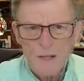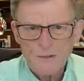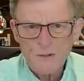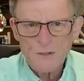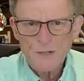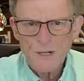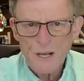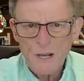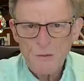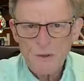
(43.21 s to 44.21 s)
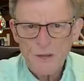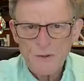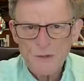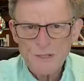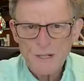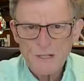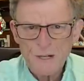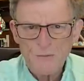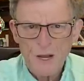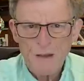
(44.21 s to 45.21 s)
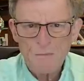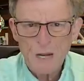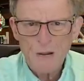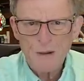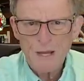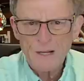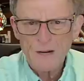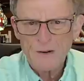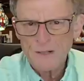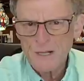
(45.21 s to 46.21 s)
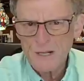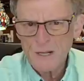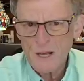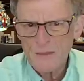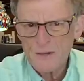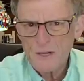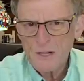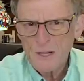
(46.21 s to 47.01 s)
Get yours today with a 365 money-back guarantee at